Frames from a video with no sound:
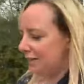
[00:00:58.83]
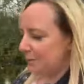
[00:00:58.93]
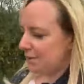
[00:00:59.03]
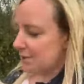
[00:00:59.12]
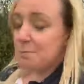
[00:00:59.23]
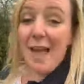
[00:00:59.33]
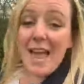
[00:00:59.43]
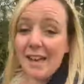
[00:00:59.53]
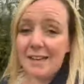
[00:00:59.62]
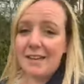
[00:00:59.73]
which has
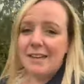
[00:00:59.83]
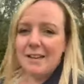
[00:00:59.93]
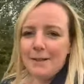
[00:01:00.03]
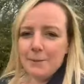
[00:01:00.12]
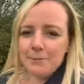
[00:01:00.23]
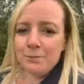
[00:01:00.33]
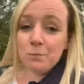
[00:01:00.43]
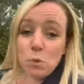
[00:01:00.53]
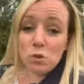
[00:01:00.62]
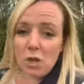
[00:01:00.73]
meant
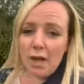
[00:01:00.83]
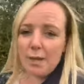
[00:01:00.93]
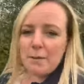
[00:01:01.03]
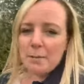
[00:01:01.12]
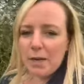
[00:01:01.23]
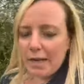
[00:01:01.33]
more time in my